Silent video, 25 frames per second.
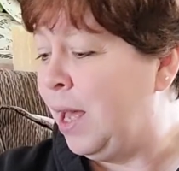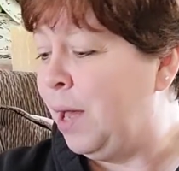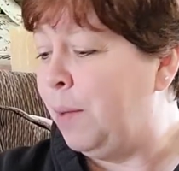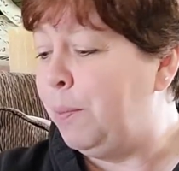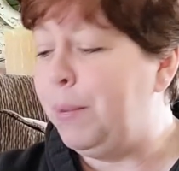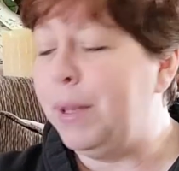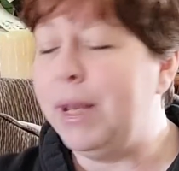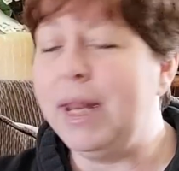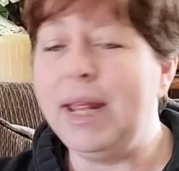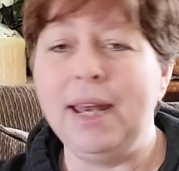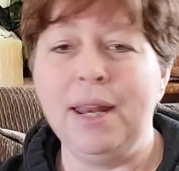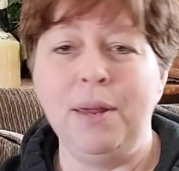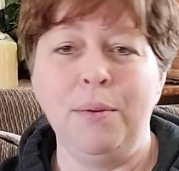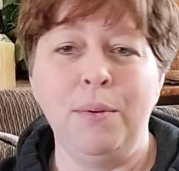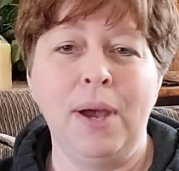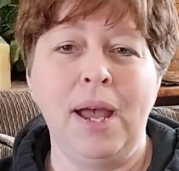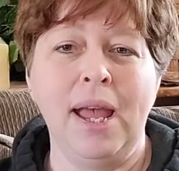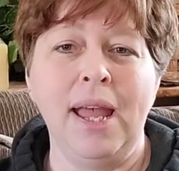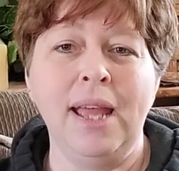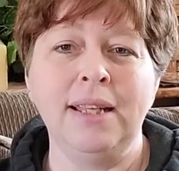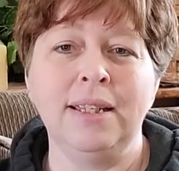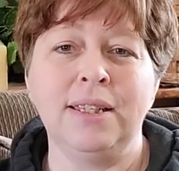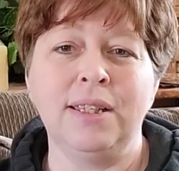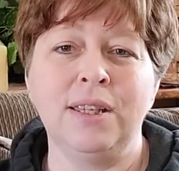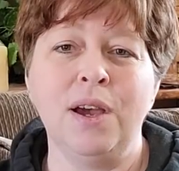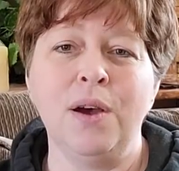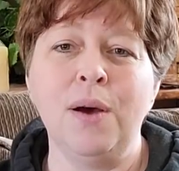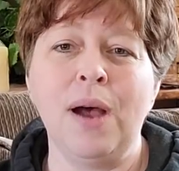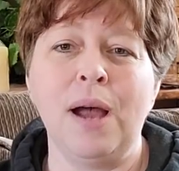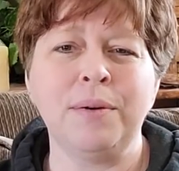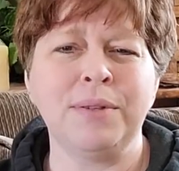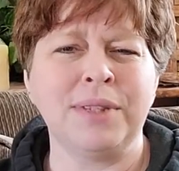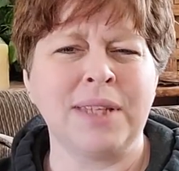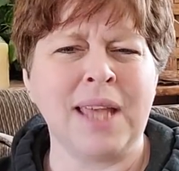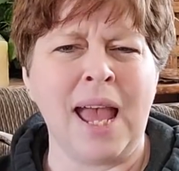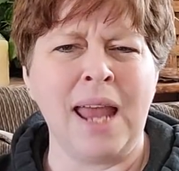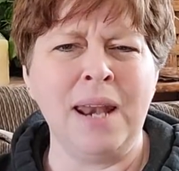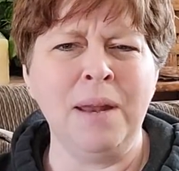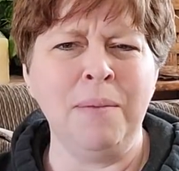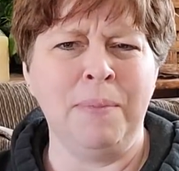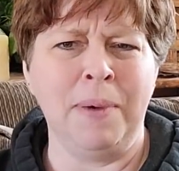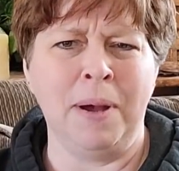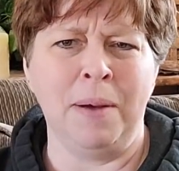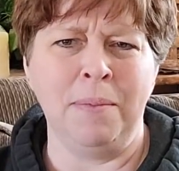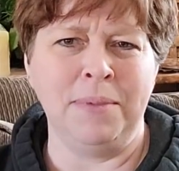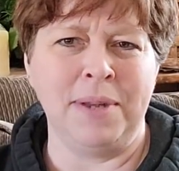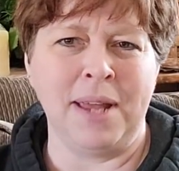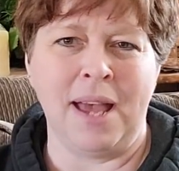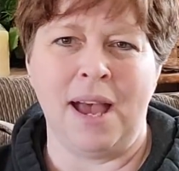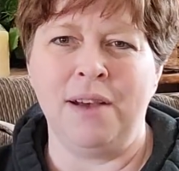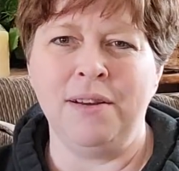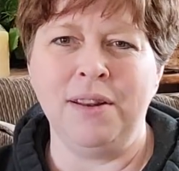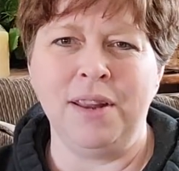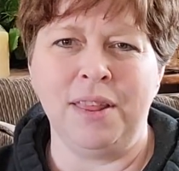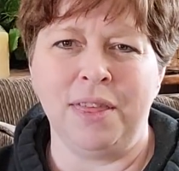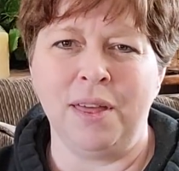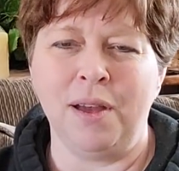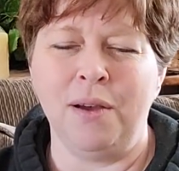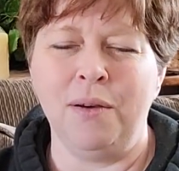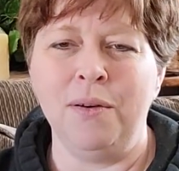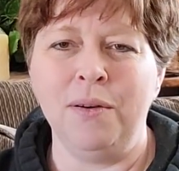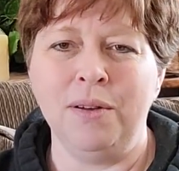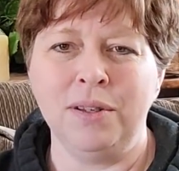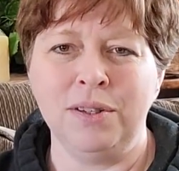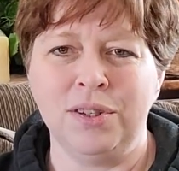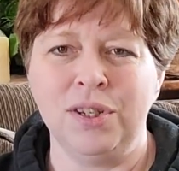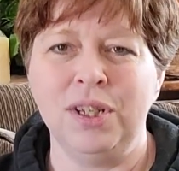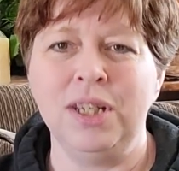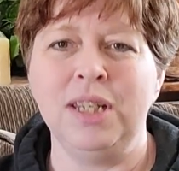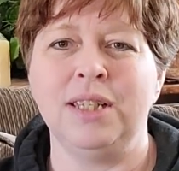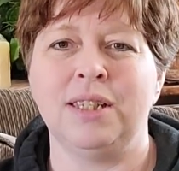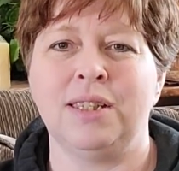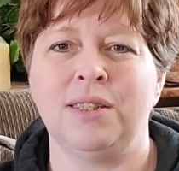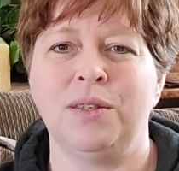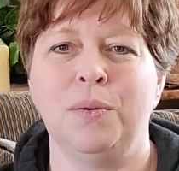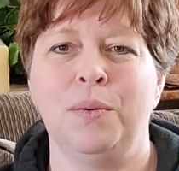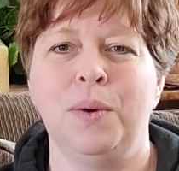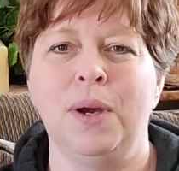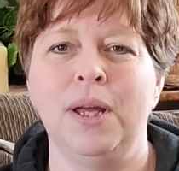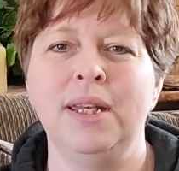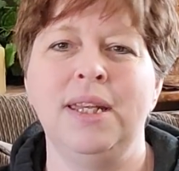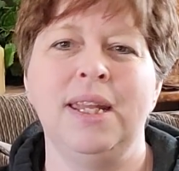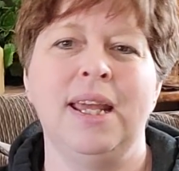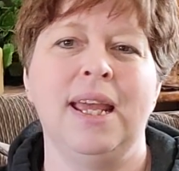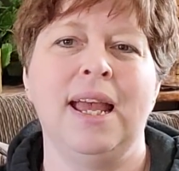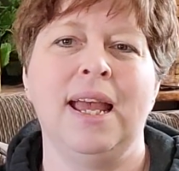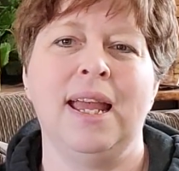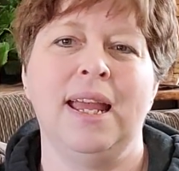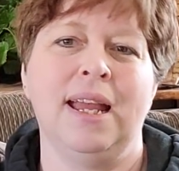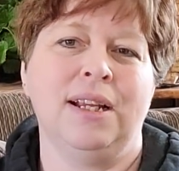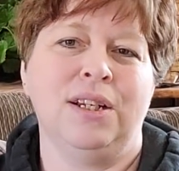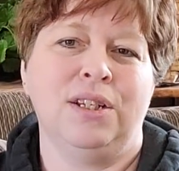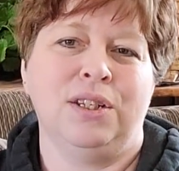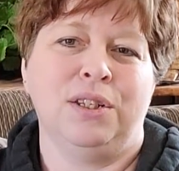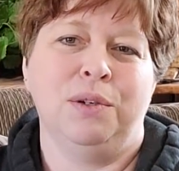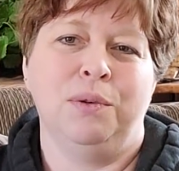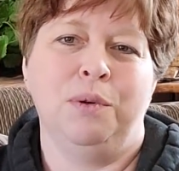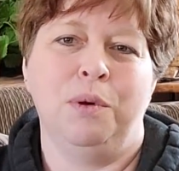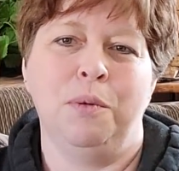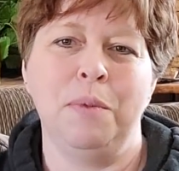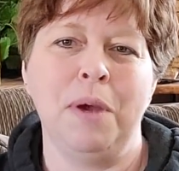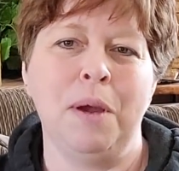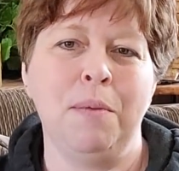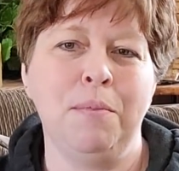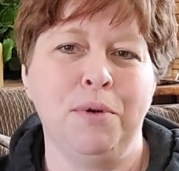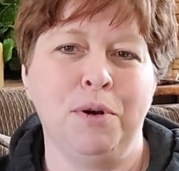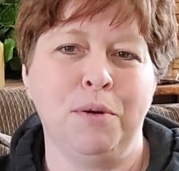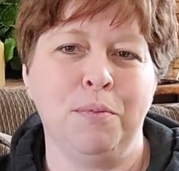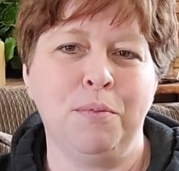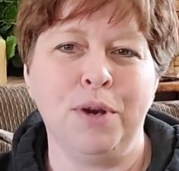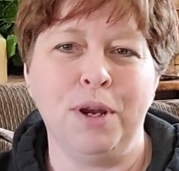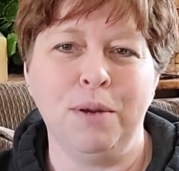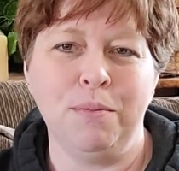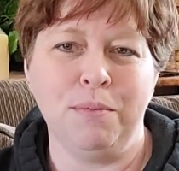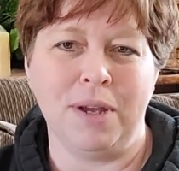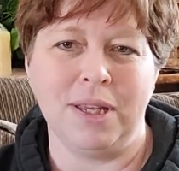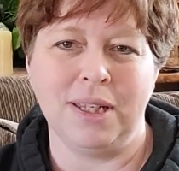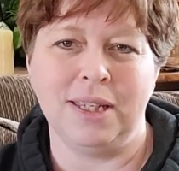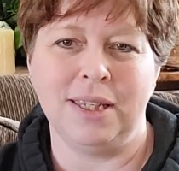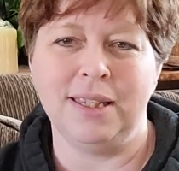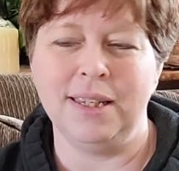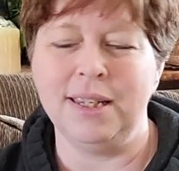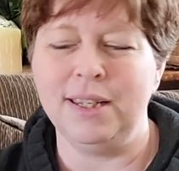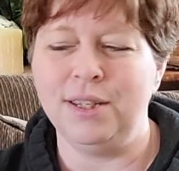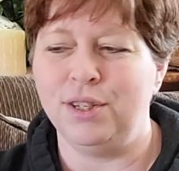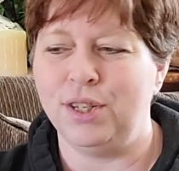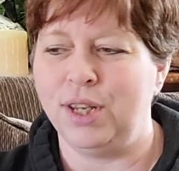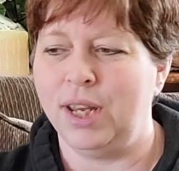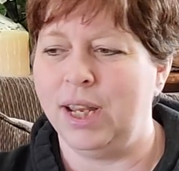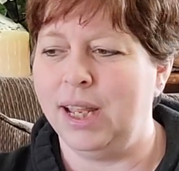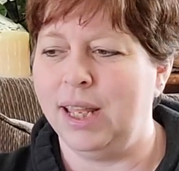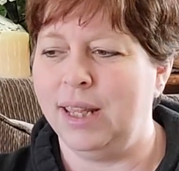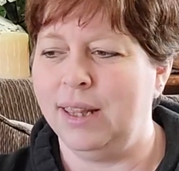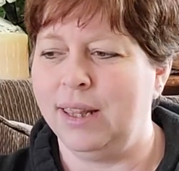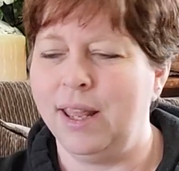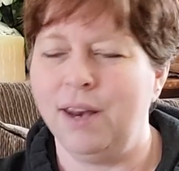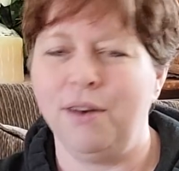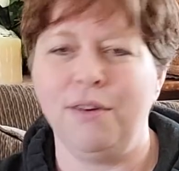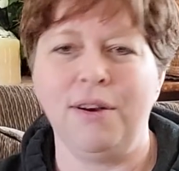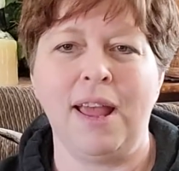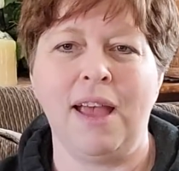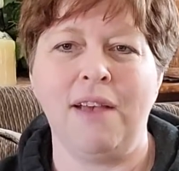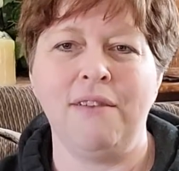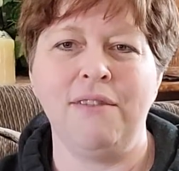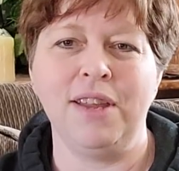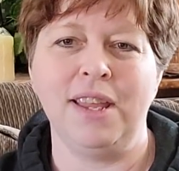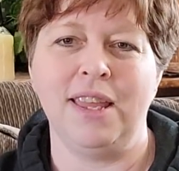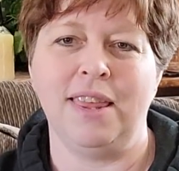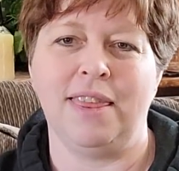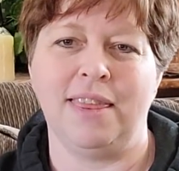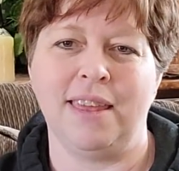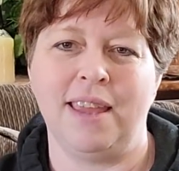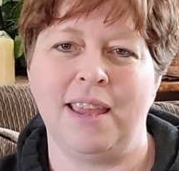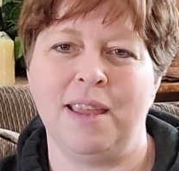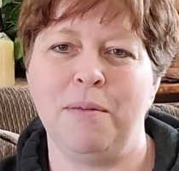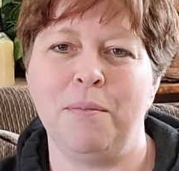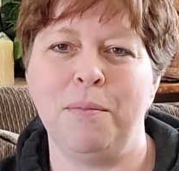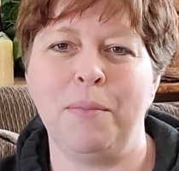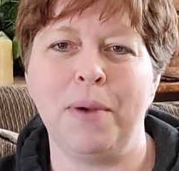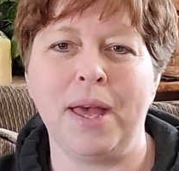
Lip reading: But anyway, so I was kind of bummed out. I thought, well, geez, the one day I actually remember to bring my stitching and they don't have anything.